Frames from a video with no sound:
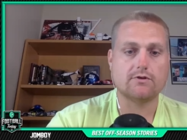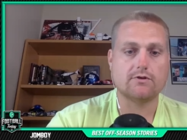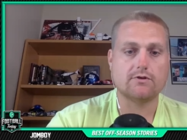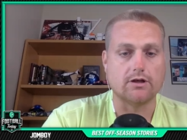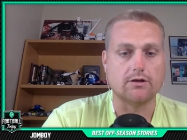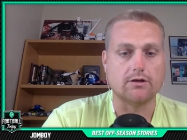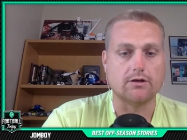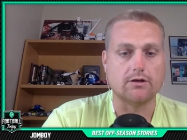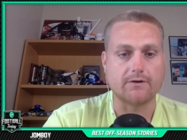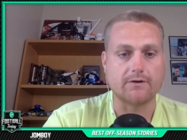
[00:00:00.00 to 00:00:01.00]
you know,
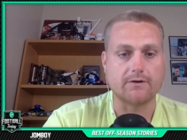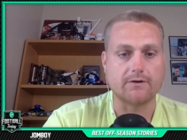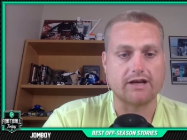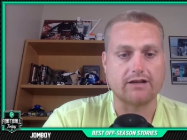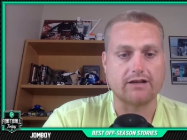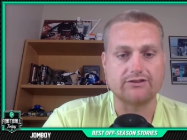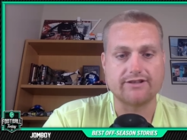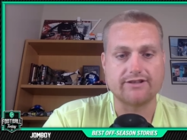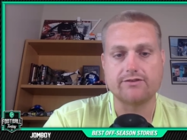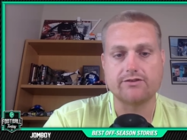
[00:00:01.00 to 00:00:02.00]
from
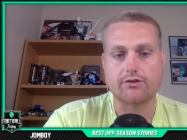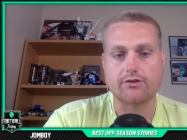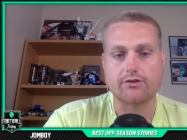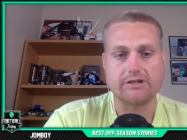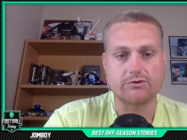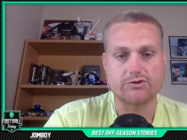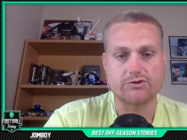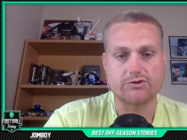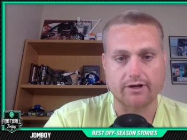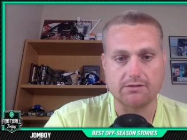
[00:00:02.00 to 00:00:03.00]
2010 to 13, which
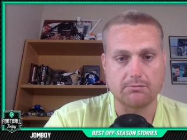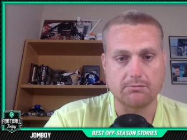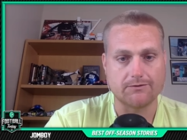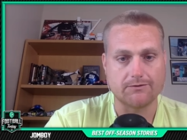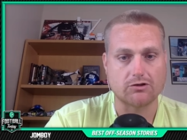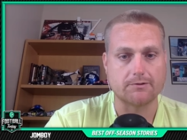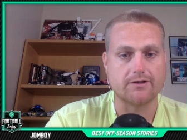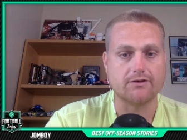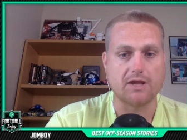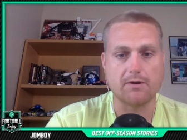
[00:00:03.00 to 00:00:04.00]
is right in the middle of his
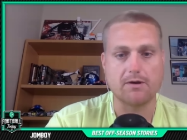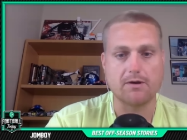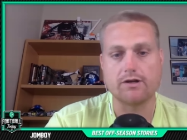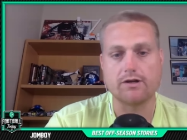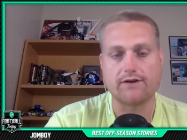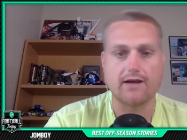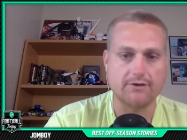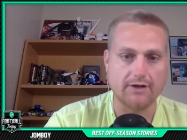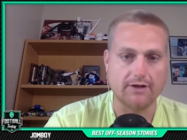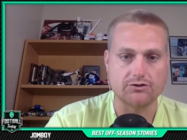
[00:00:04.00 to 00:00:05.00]
career, they went one in five.
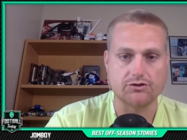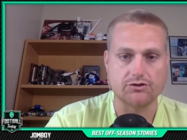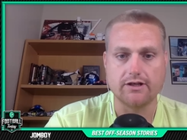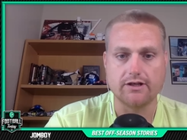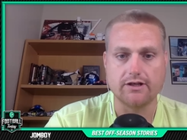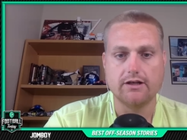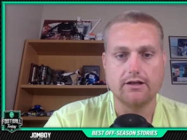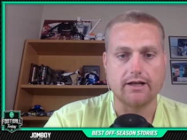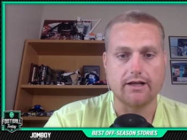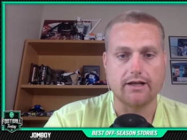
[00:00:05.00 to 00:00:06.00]
He got injured
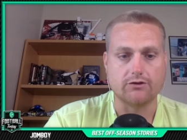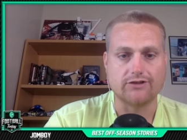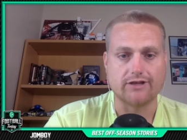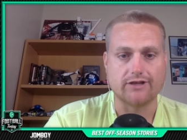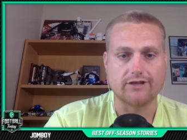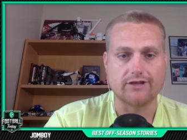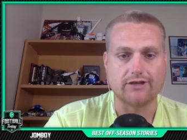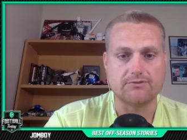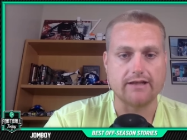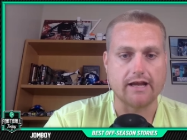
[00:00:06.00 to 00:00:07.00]
in those games.
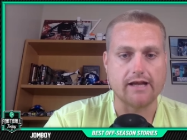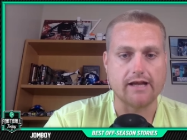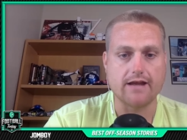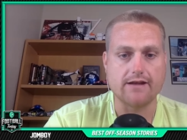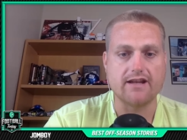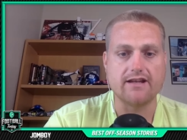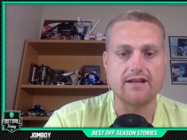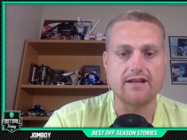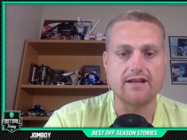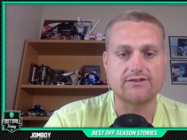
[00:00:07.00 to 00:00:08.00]
Eight and eight, eight and eight,
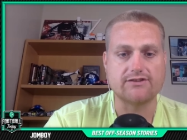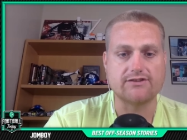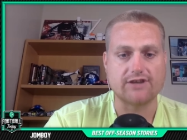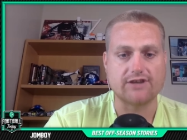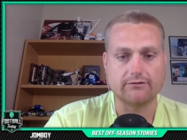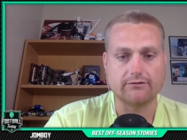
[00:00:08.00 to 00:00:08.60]
eight and seven.